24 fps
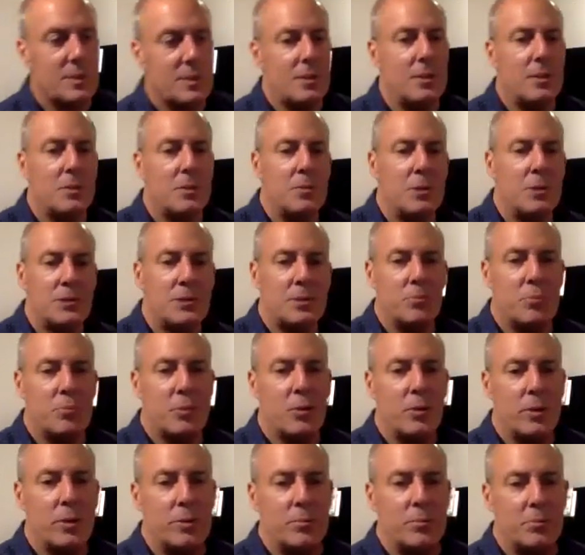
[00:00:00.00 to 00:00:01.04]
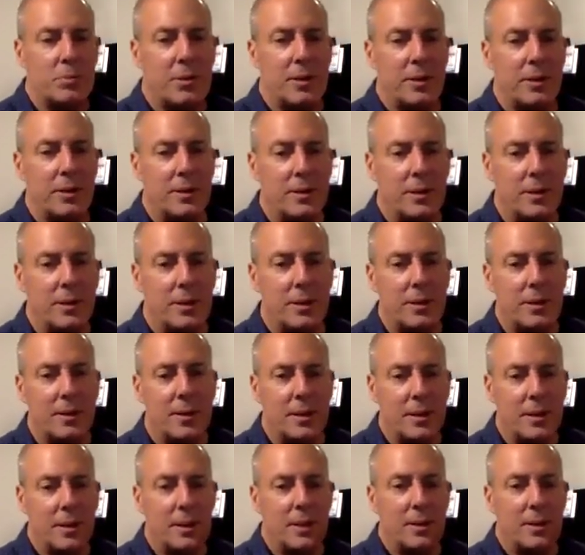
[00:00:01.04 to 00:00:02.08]
The most important part
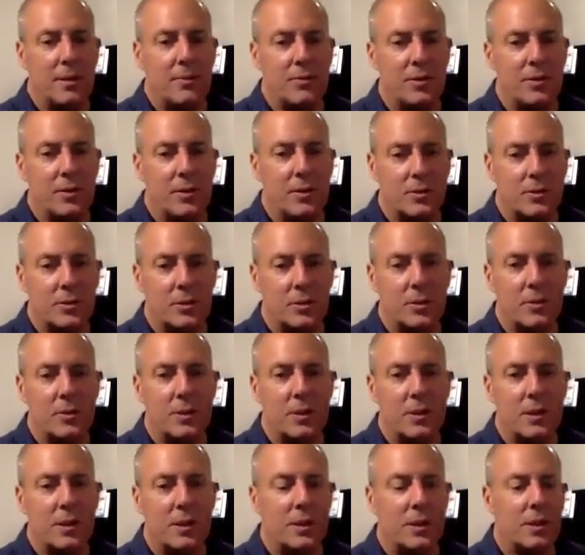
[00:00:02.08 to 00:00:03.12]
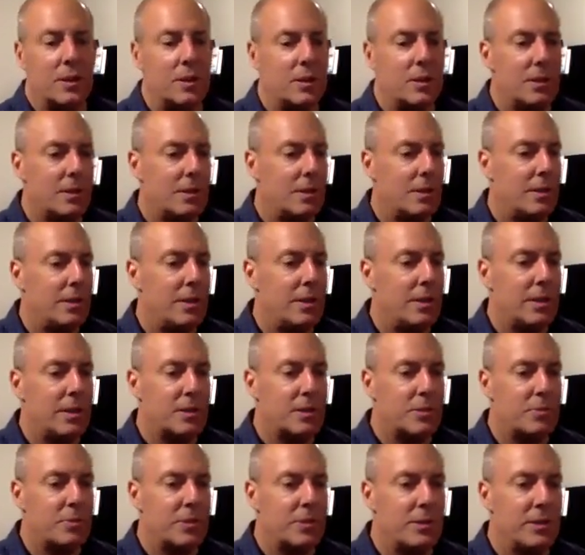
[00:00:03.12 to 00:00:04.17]
of your tuning
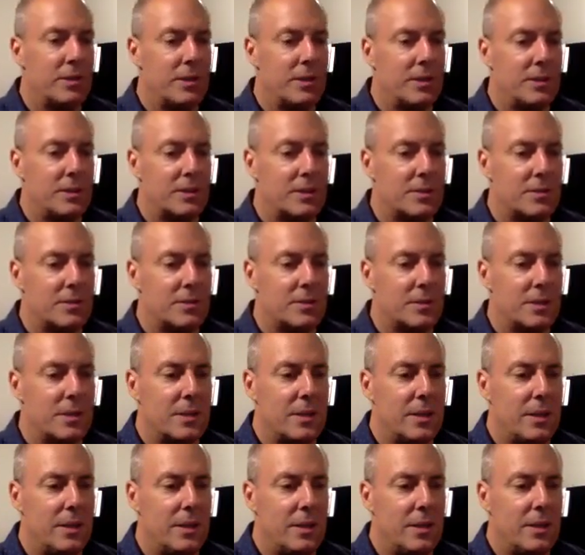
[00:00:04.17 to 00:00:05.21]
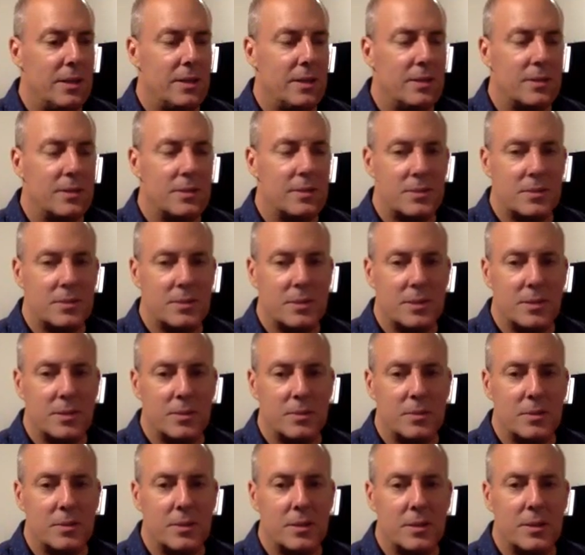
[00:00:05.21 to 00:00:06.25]
experience is to start
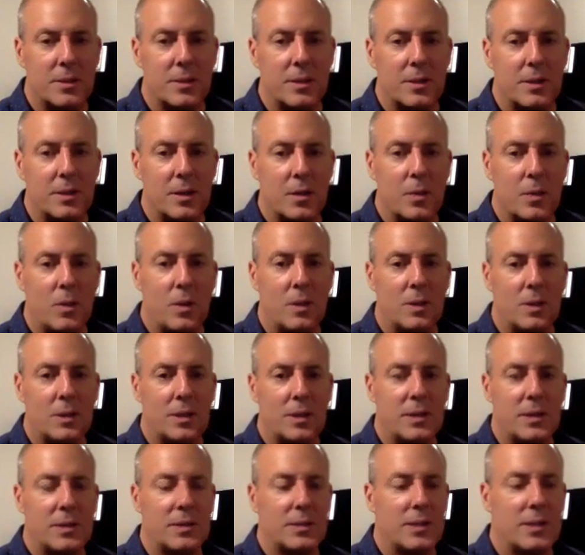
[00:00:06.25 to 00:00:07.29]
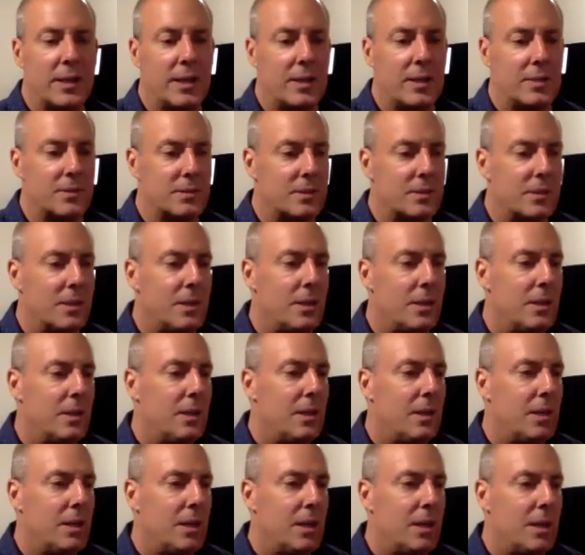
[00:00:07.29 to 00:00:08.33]
with a quality sound.
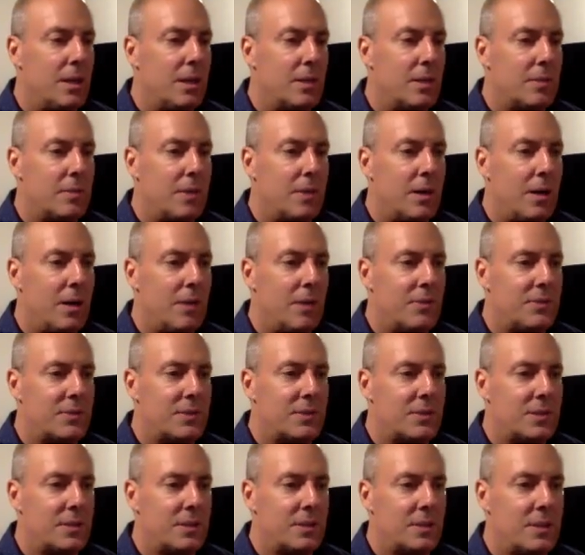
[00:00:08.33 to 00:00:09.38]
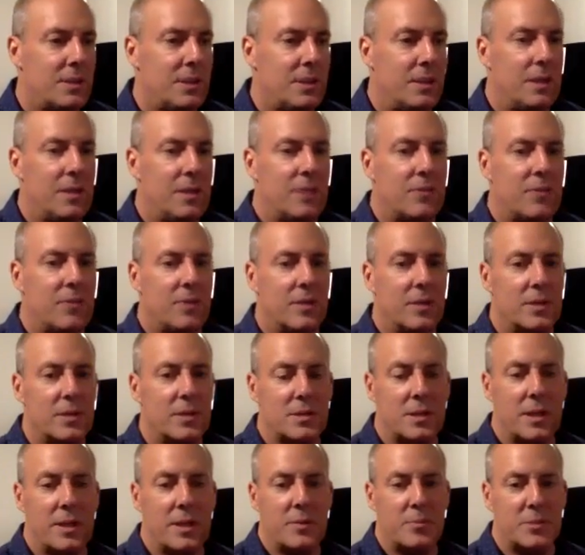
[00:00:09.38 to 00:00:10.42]
Often, if our
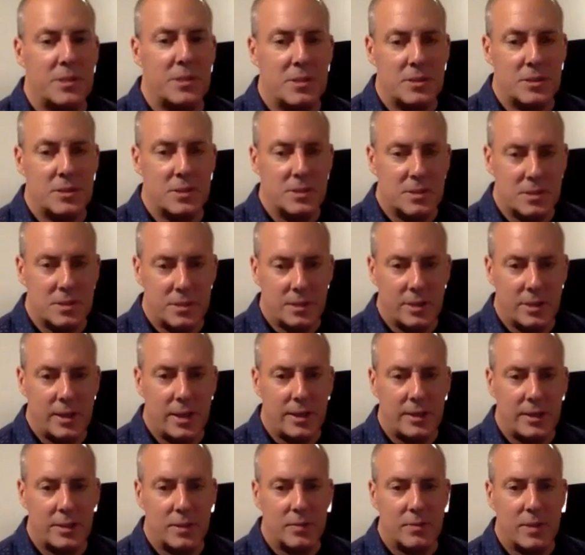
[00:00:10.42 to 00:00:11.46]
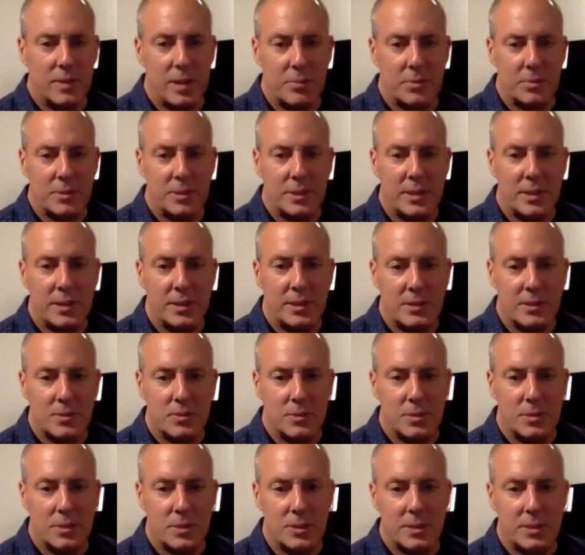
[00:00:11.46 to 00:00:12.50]
slide positions are not in the right place,
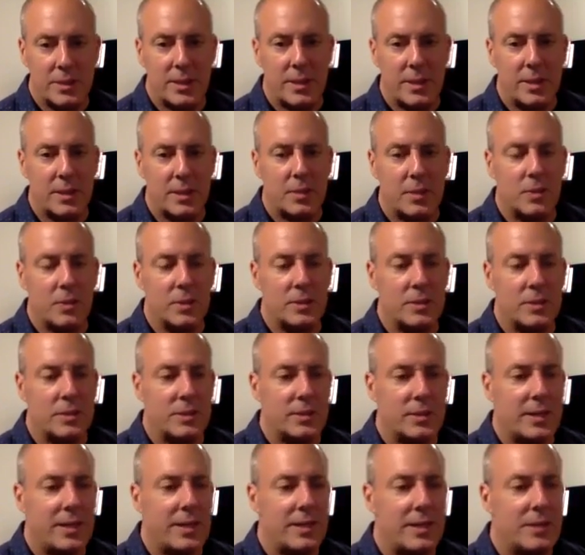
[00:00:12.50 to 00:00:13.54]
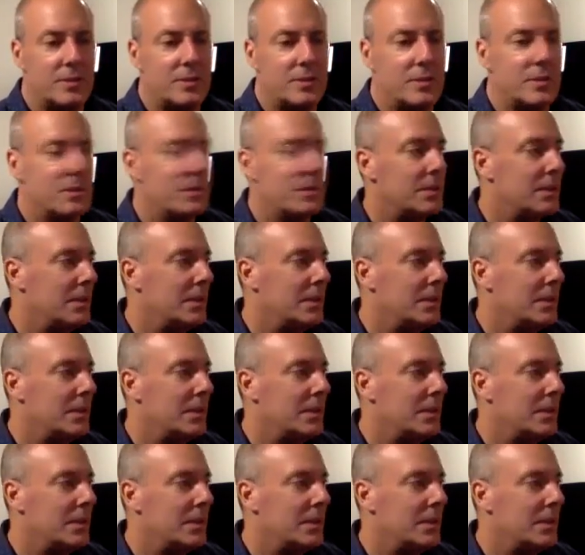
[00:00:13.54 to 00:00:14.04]
we're going to tend to